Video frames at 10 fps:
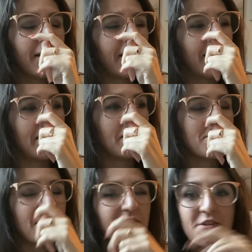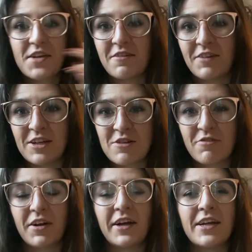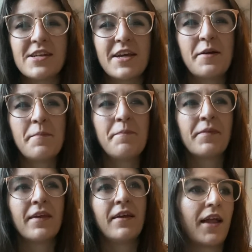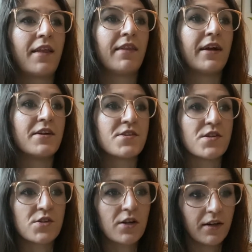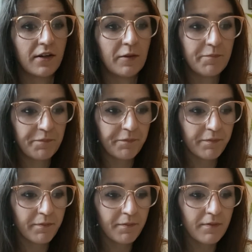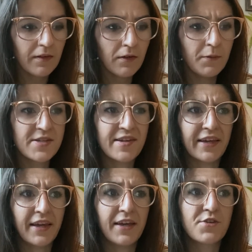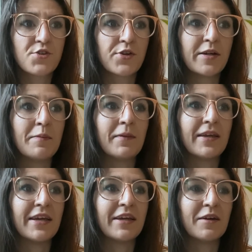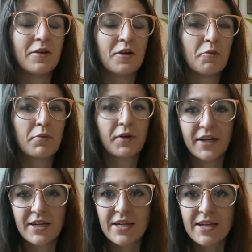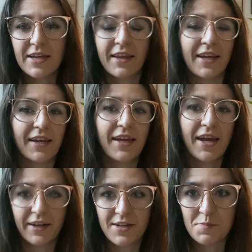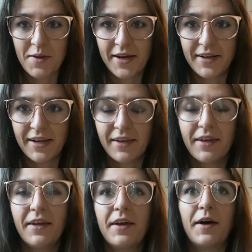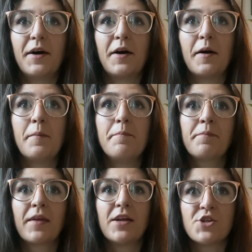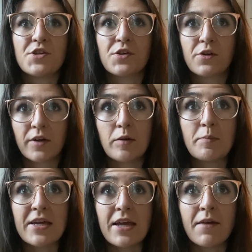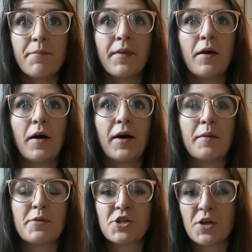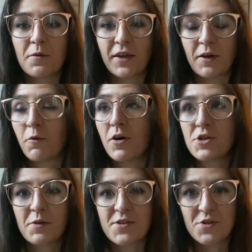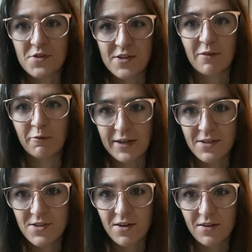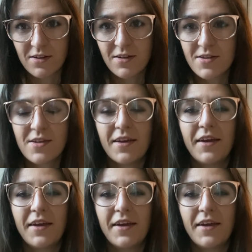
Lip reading: So everyone's kind of like deferring to him. And there is this girl who is like extremely pretty and like charismatic. And she's a groupie. But she like all she wants to do is like write songs.